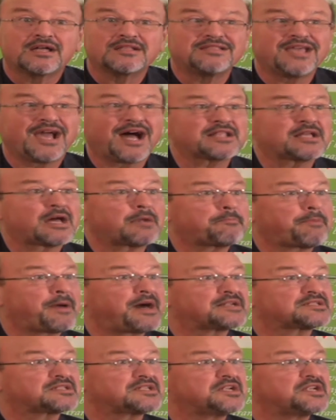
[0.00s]
the other
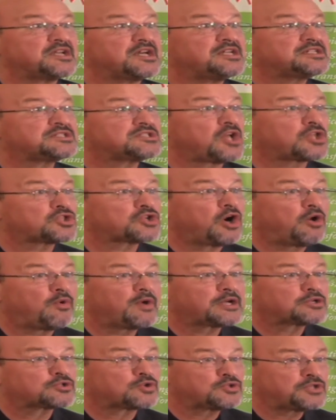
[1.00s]
person is not
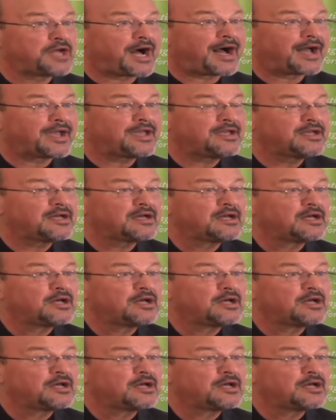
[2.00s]
going to die.